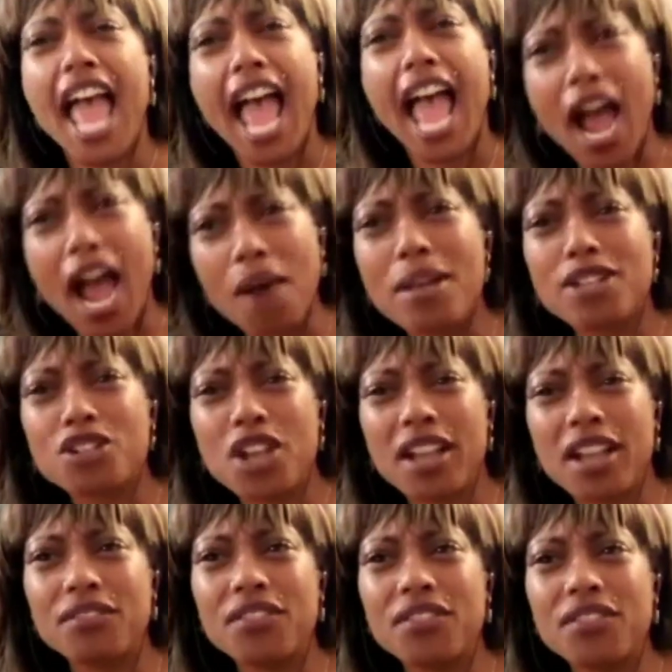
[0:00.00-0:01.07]
how much
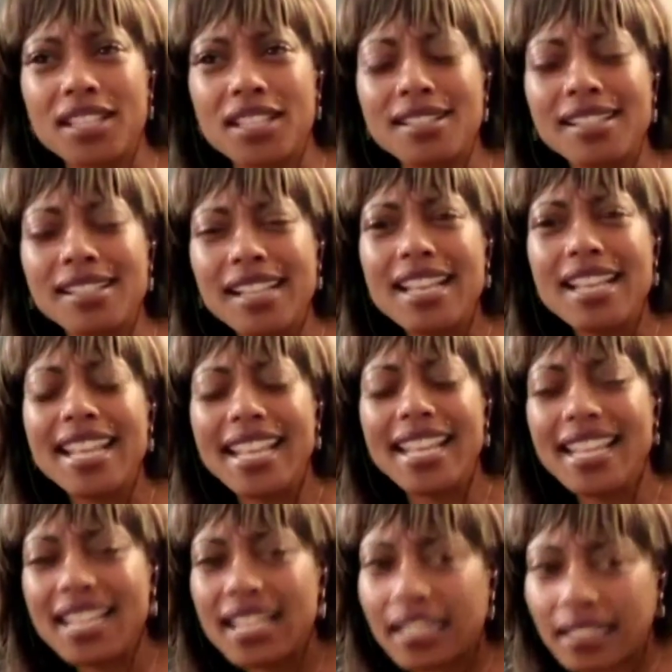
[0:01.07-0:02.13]
of this
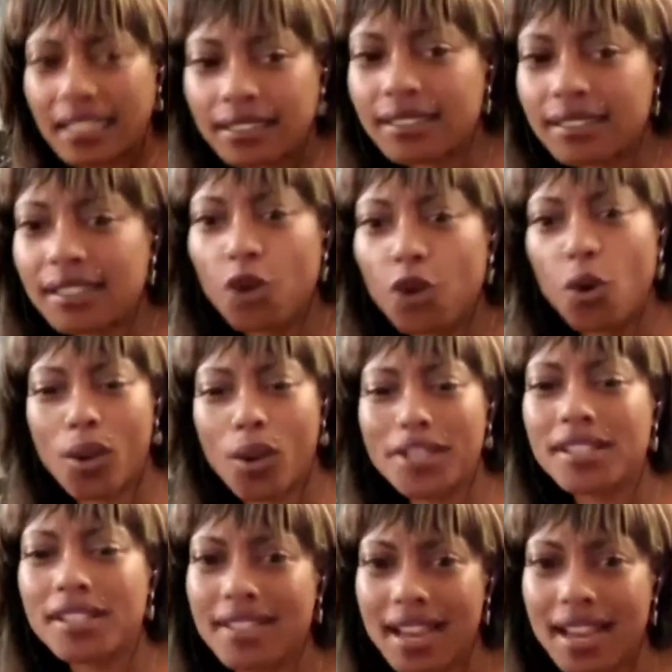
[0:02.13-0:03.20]
is going
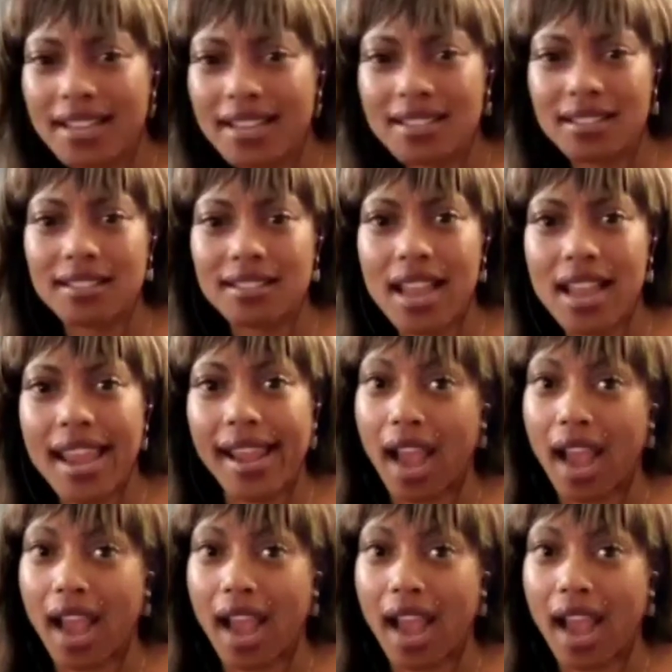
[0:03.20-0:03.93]
to stay in the state?